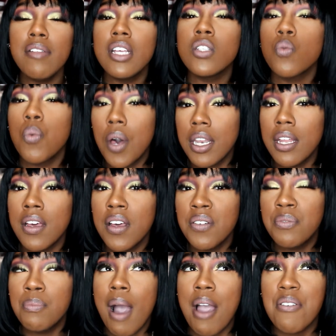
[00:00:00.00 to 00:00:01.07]
is one
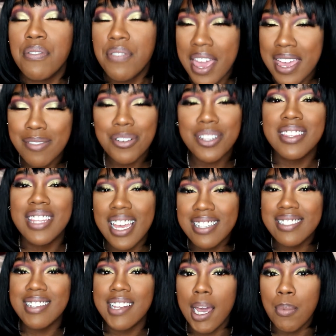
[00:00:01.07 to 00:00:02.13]
of my favorite things that